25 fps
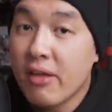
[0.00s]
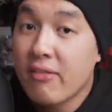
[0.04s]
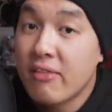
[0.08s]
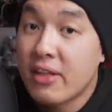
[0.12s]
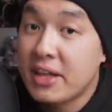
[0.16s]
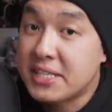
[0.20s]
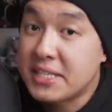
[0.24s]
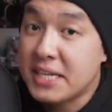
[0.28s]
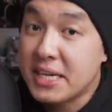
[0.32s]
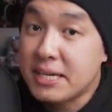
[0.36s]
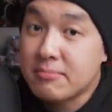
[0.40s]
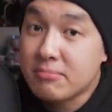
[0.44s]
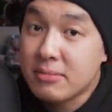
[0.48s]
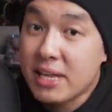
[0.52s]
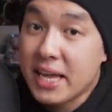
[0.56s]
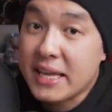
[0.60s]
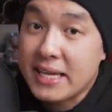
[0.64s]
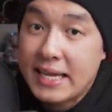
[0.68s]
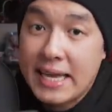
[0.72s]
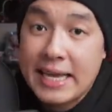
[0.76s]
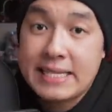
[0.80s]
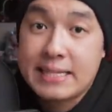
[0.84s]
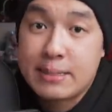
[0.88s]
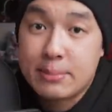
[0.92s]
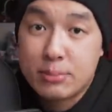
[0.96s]
That's it.
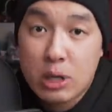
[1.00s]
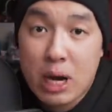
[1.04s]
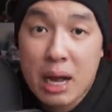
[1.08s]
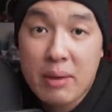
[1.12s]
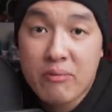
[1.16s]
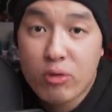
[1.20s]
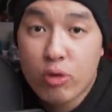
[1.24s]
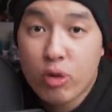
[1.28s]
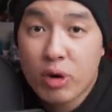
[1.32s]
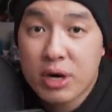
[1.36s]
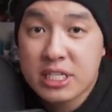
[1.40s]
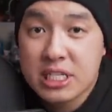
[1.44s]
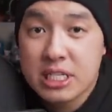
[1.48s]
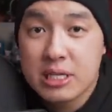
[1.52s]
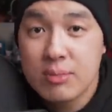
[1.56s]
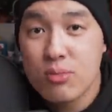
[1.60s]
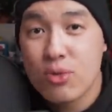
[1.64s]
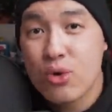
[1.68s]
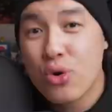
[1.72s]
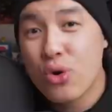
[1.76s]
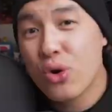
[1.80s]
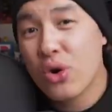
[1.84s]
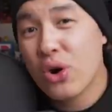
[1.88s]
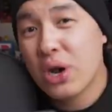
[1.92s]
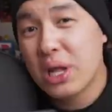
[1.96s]
Like and subscribe if you want to see
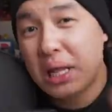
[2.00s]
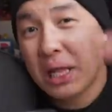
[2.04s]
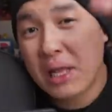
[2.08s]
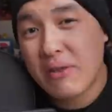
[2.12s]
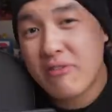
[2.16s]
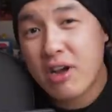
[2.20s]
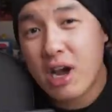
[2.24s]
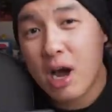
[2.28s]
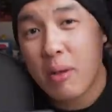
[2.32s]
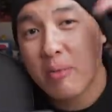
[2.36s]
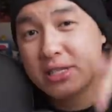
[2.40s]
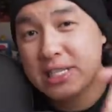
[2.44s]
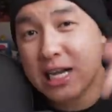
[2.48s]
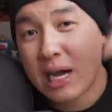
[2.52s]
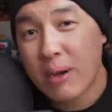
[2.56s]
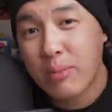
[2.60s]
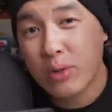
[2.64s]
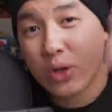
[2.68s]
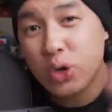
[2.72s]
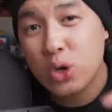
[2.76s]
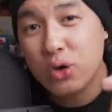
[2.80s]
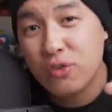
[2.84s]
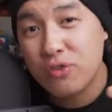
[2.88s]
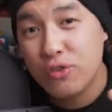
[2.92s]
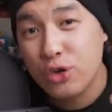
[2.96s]
more, and leave a comment down
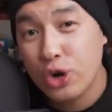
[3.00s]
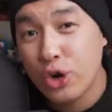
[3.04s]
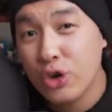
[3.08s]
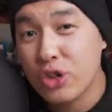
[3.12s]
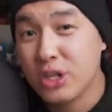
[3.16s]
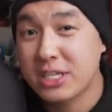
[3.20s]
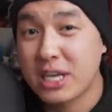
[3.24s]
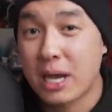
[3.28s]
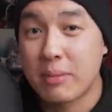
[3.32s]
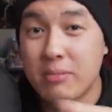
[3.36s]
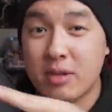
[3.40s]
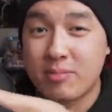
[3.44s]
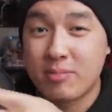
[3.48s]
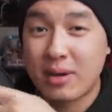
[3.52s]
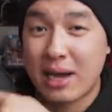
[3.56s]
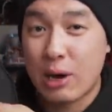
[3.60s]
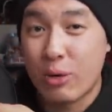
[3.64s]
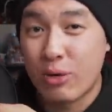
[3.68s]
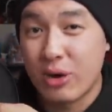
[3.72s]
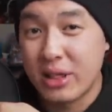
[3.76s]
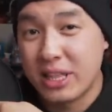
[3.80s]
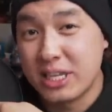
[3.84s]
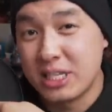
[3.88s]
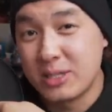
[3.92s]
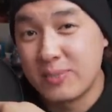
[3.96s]
below if you're the type to buy
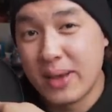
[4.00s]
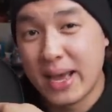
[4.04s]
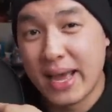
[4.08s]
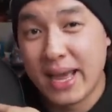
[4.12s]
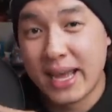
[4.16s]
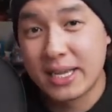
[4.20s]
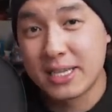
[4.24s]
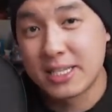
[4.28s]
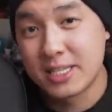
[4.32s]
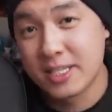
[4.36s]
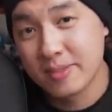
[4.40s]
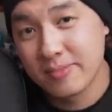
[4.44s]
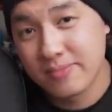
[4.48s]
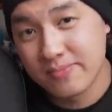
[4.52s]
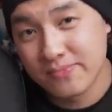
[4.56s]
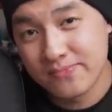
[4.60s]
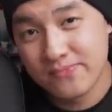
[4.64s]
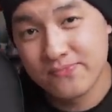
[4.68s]
one of these bags.